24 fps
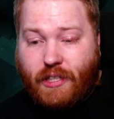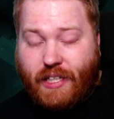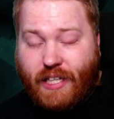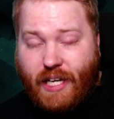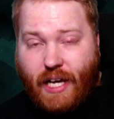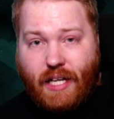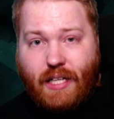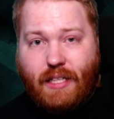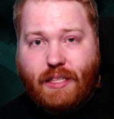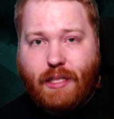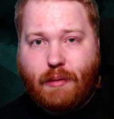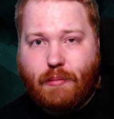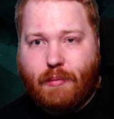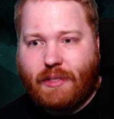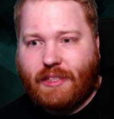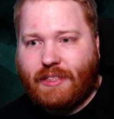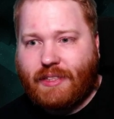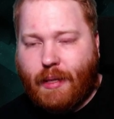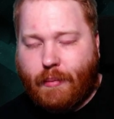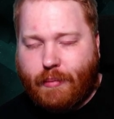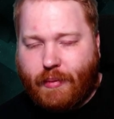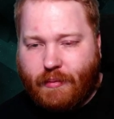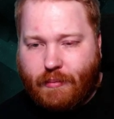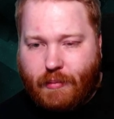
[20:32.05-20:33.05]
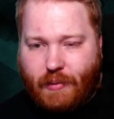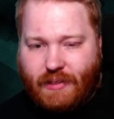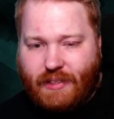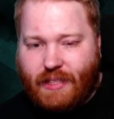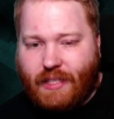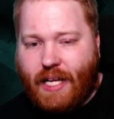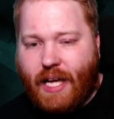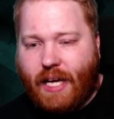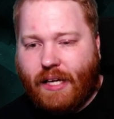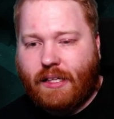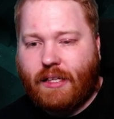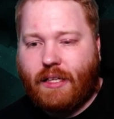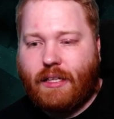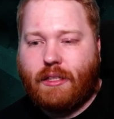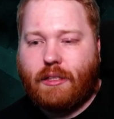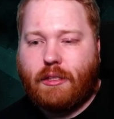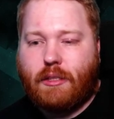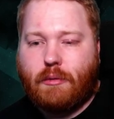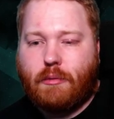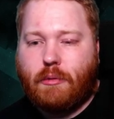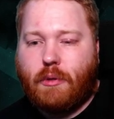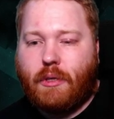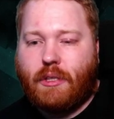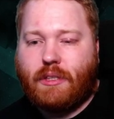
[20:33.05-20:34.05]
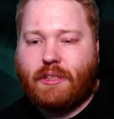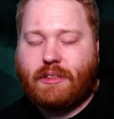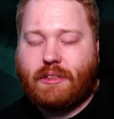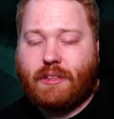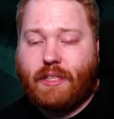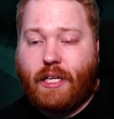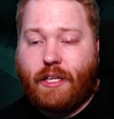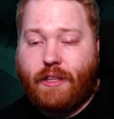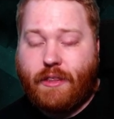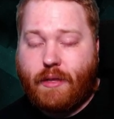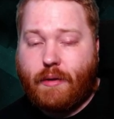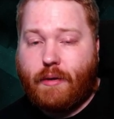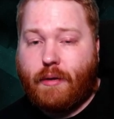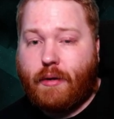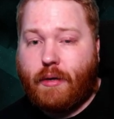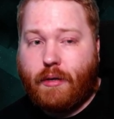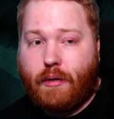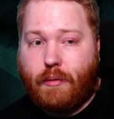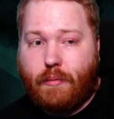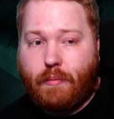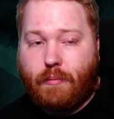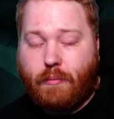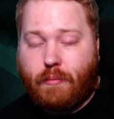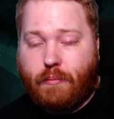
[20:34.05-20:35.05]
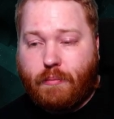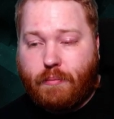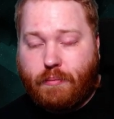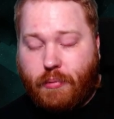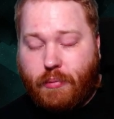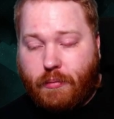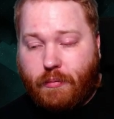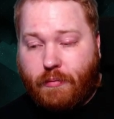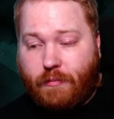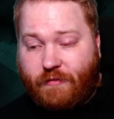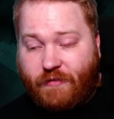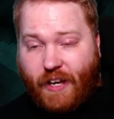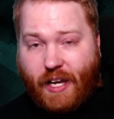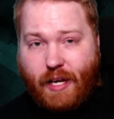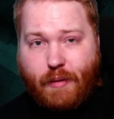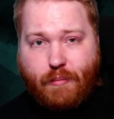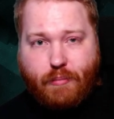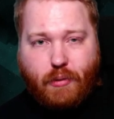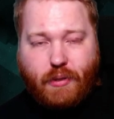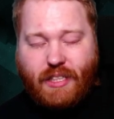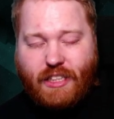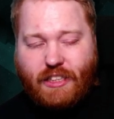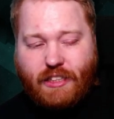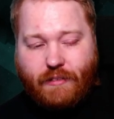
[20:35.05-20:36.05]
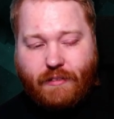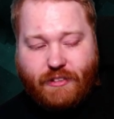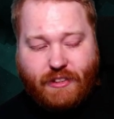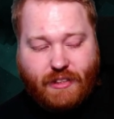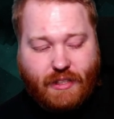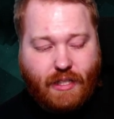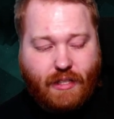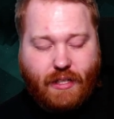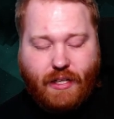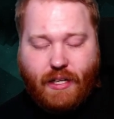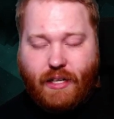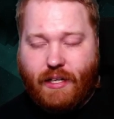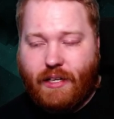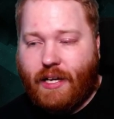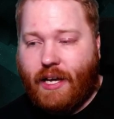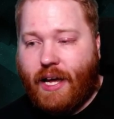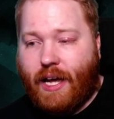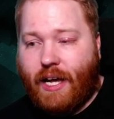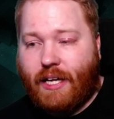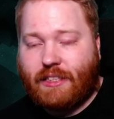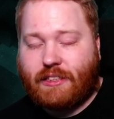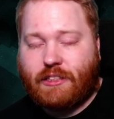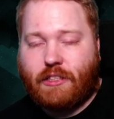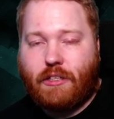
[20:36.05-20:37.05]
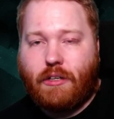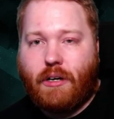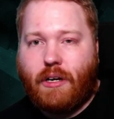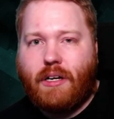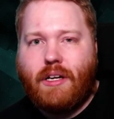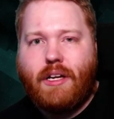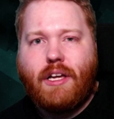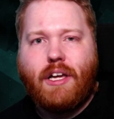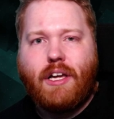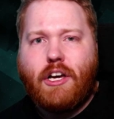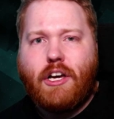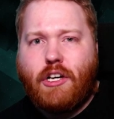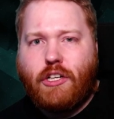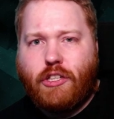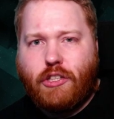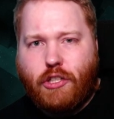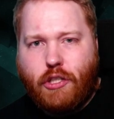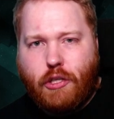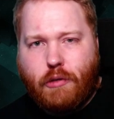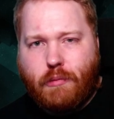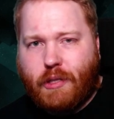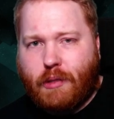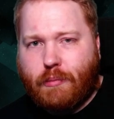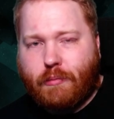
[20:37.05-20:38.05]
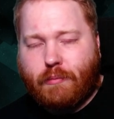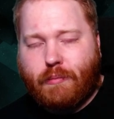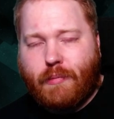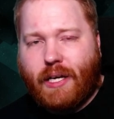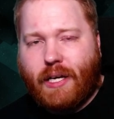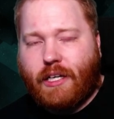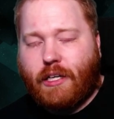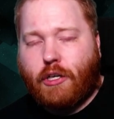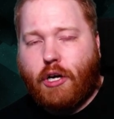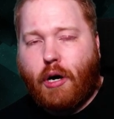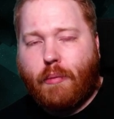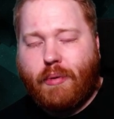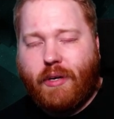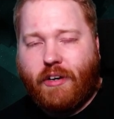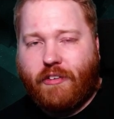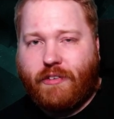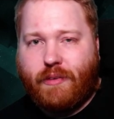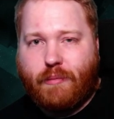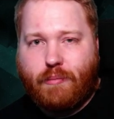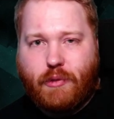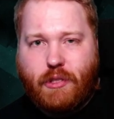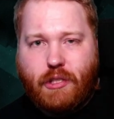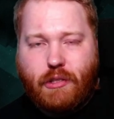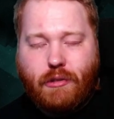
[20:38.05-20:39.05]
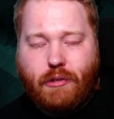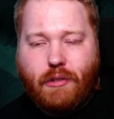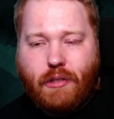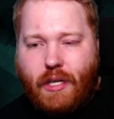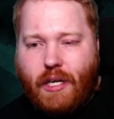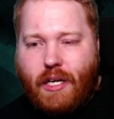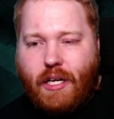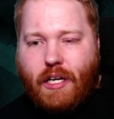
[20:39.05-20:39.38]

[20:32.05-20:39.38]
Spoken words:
killed him and stabbed him in the neck and was and the fake police officer asked her, "Do you want to make a copy of him too?"